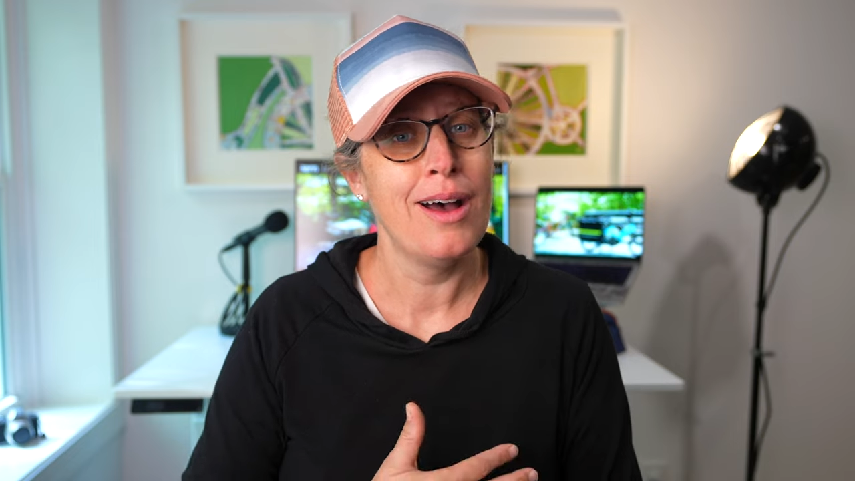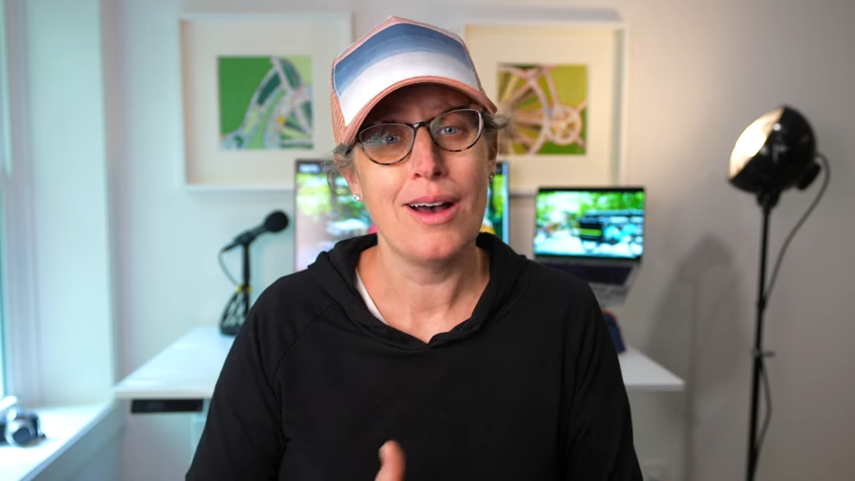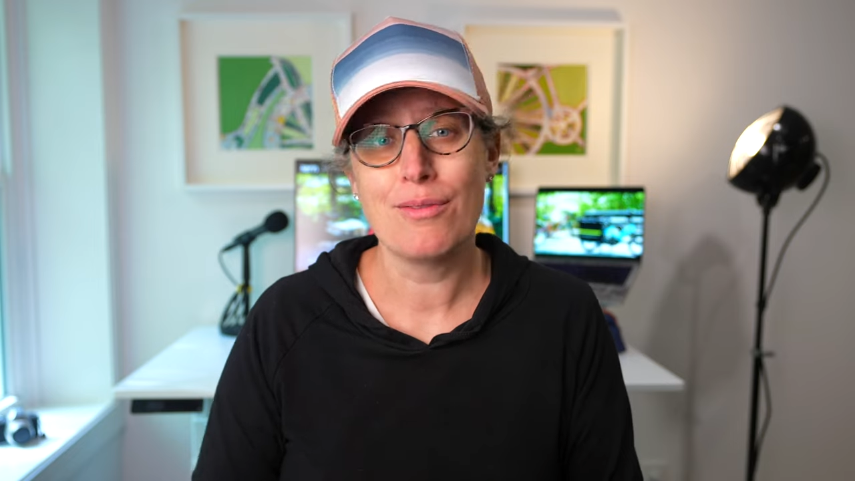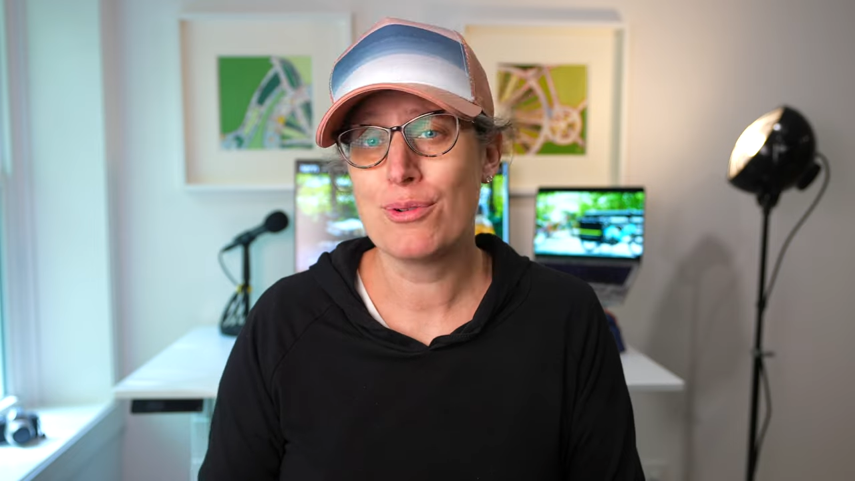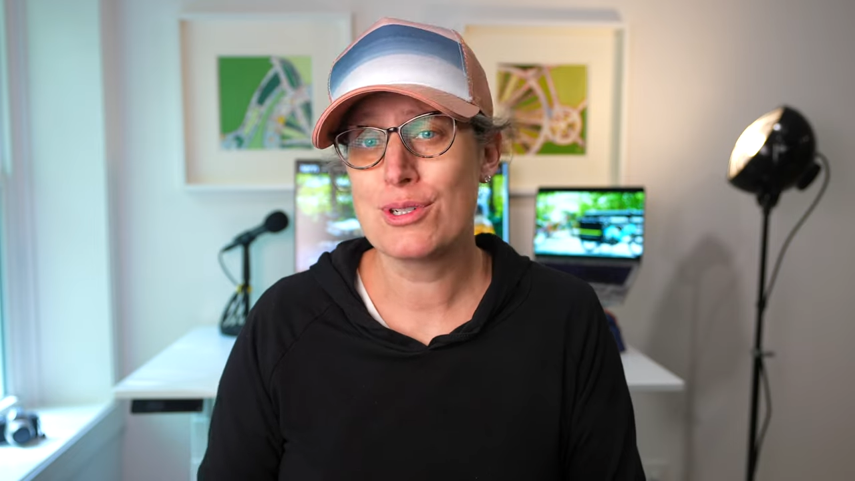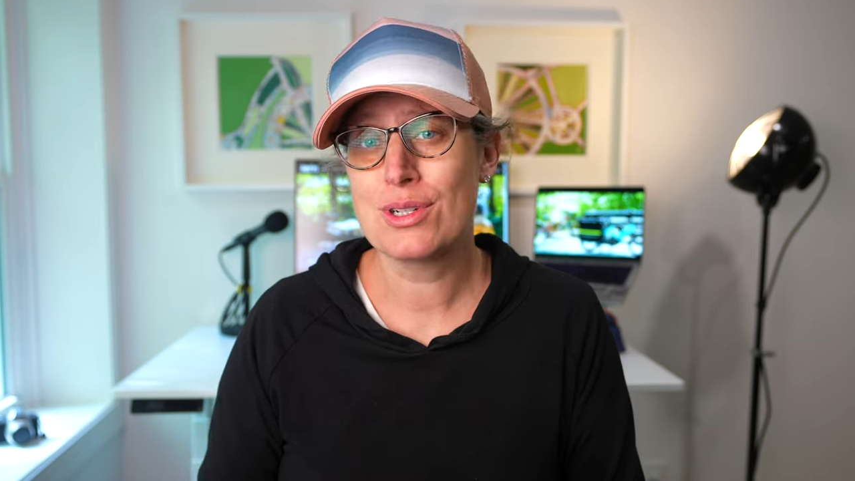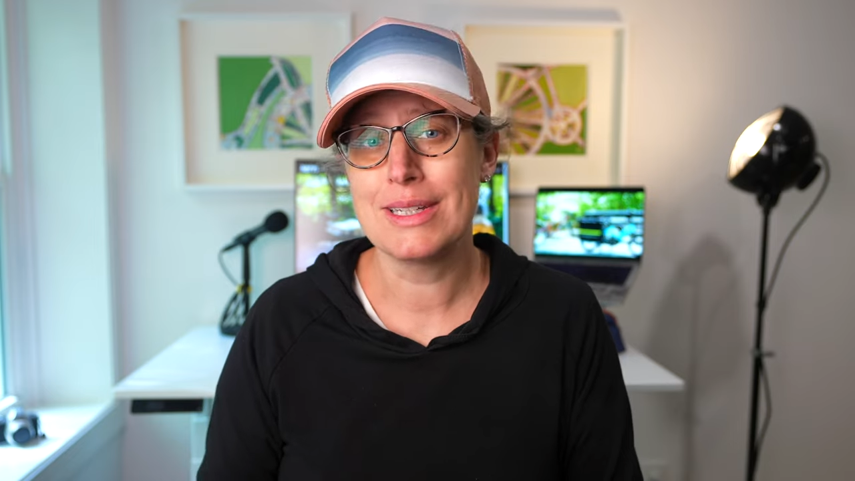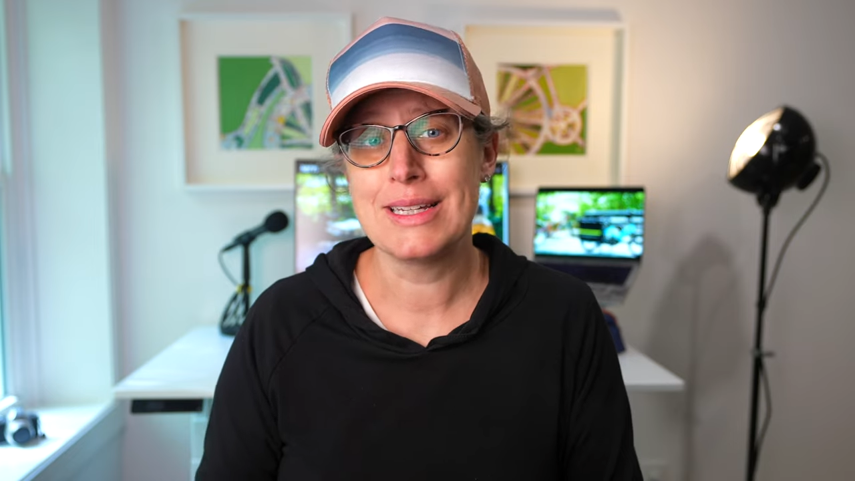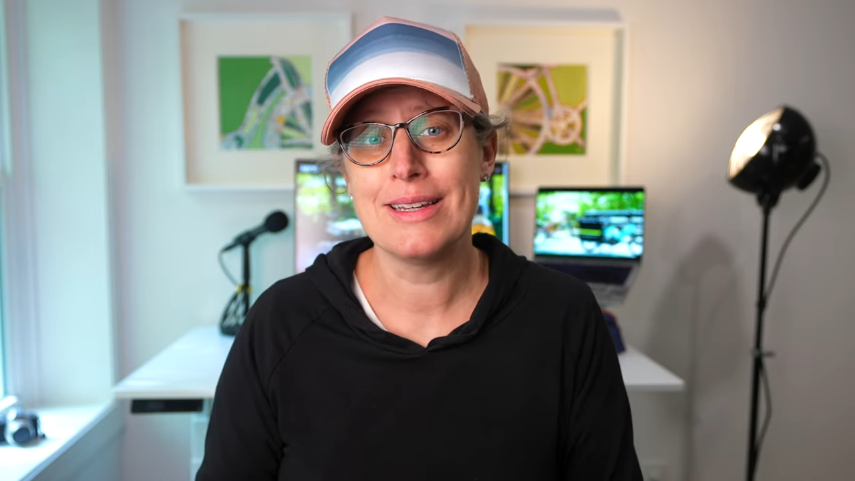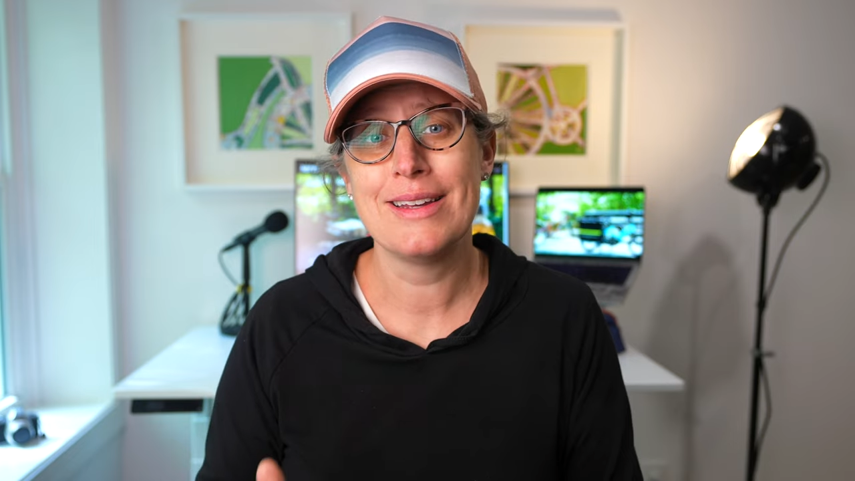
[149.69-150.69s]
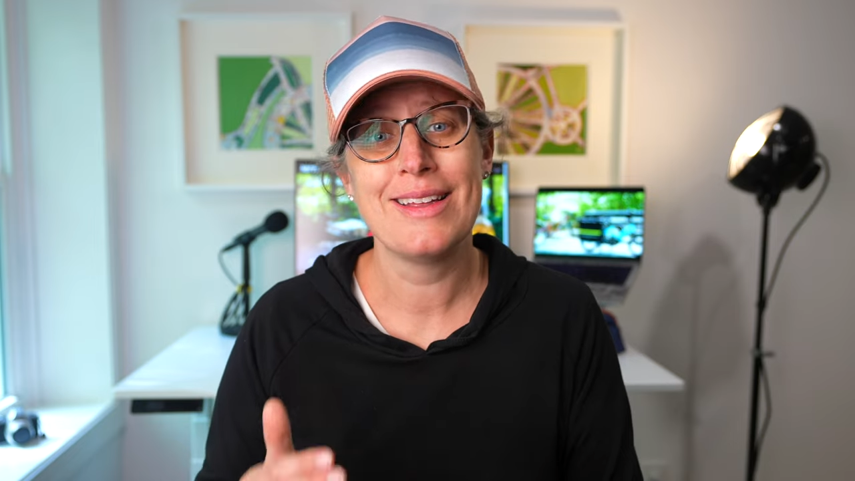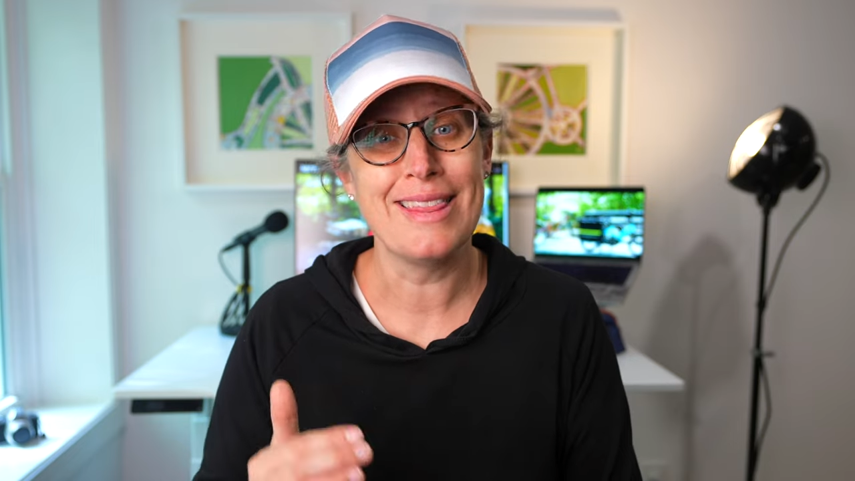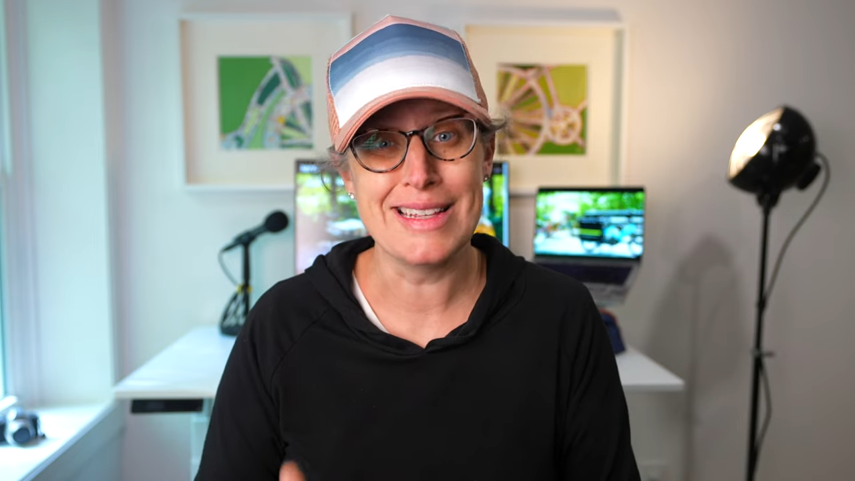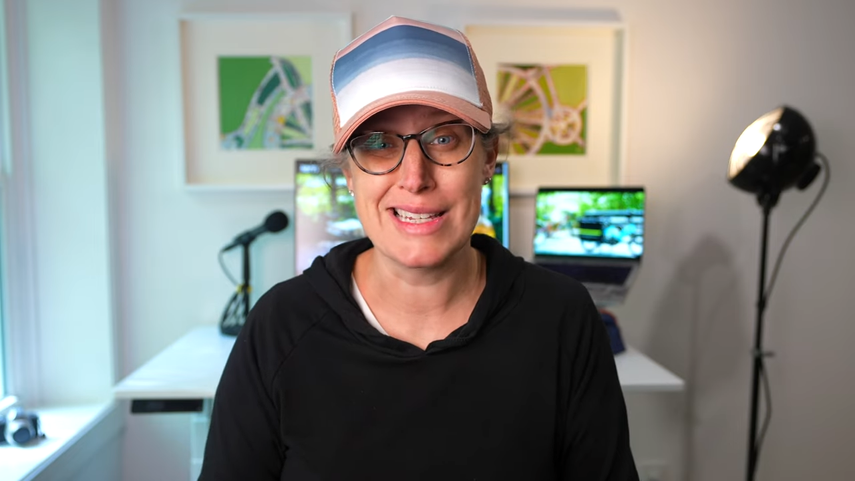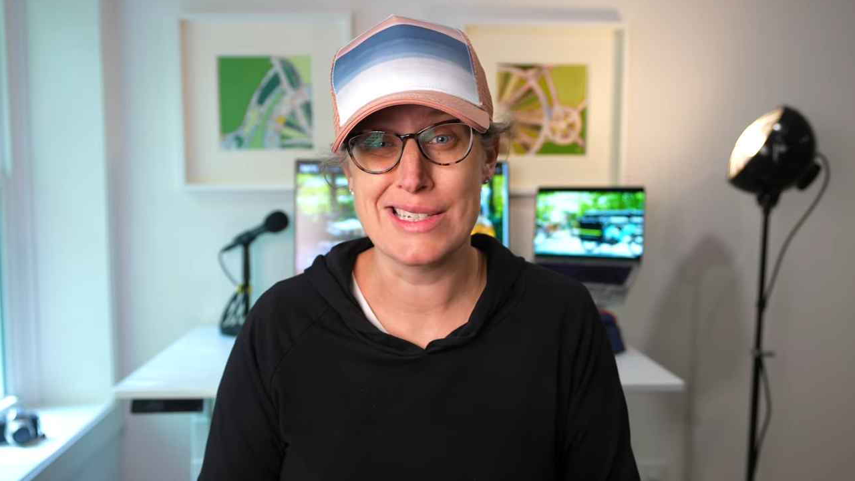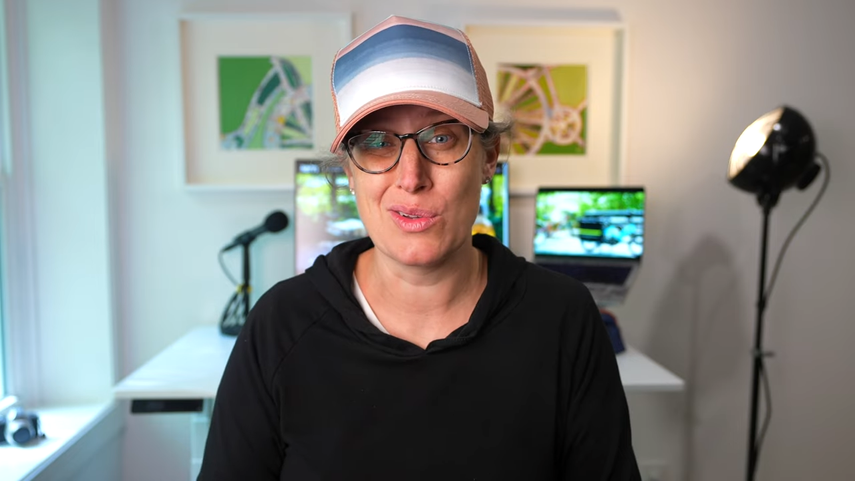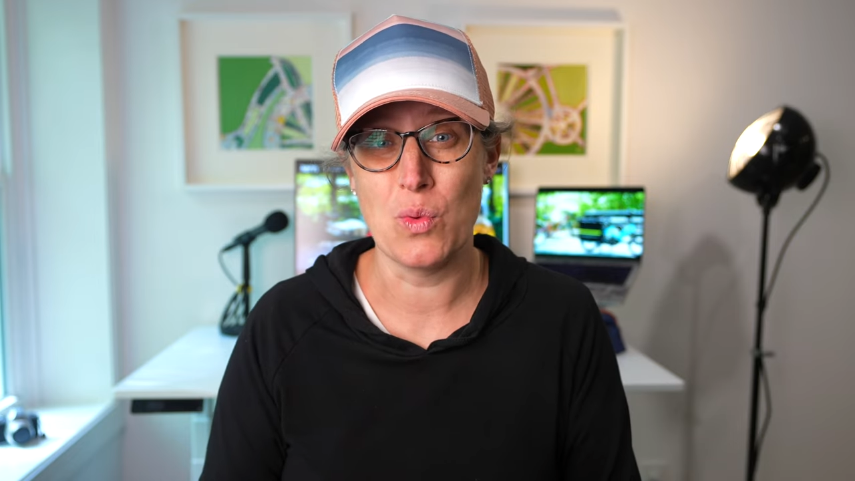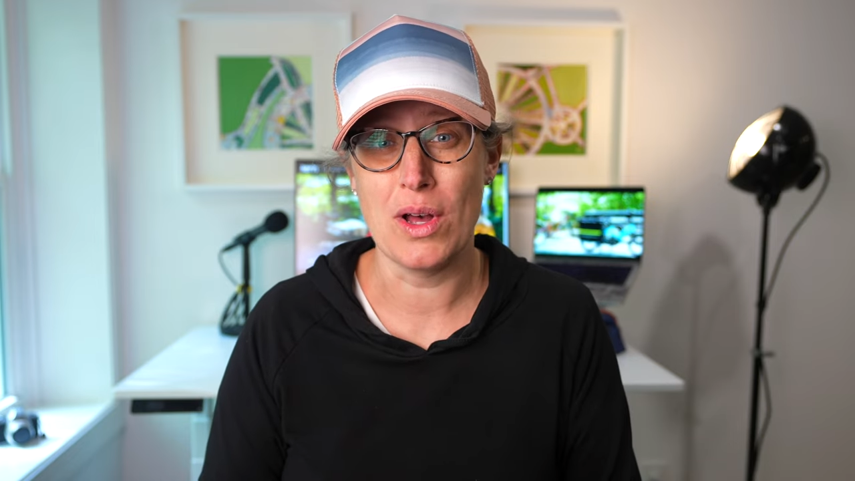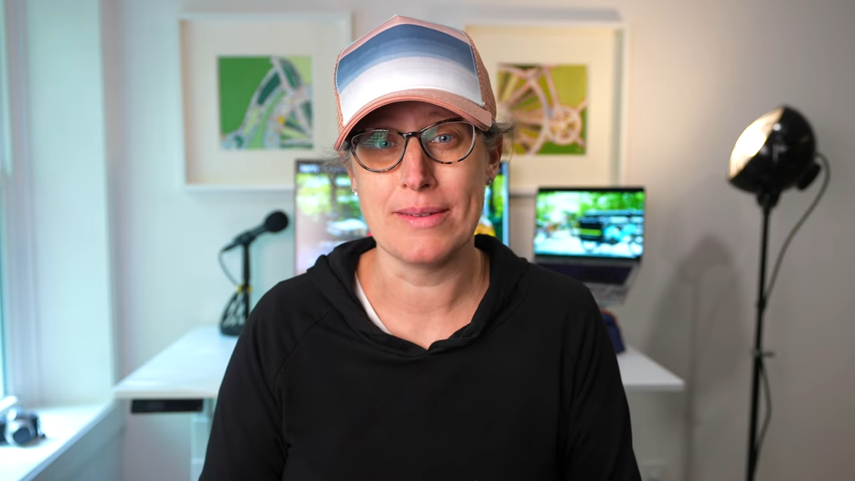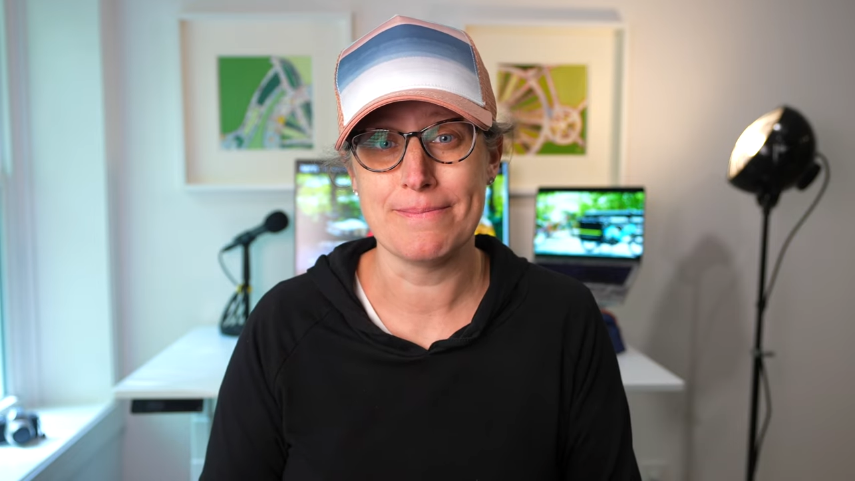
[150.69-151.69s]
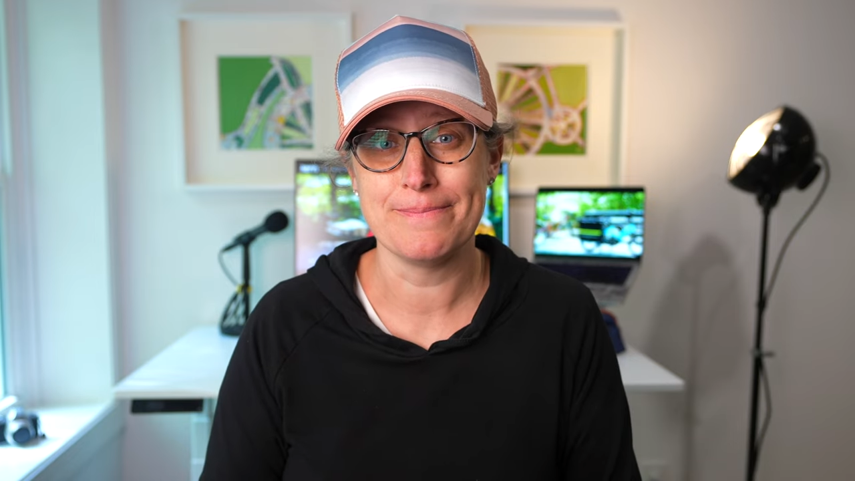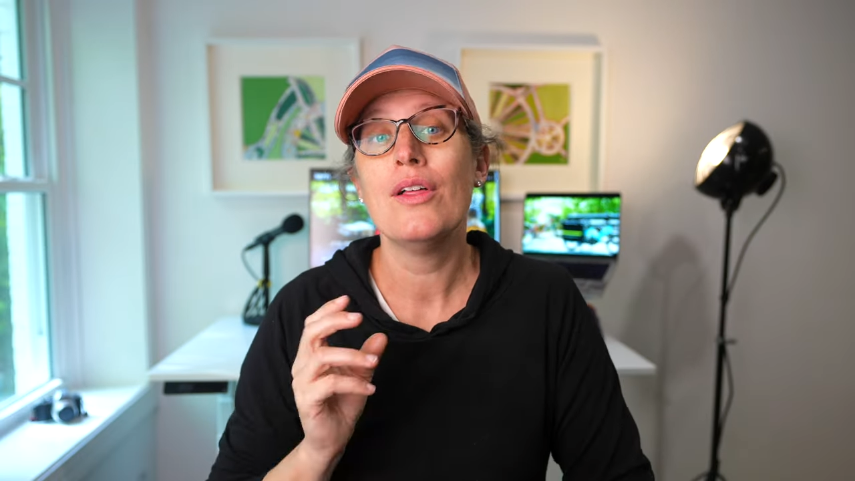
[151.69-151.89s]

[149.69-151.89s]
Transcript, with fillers: Unfortunately, this isn't one.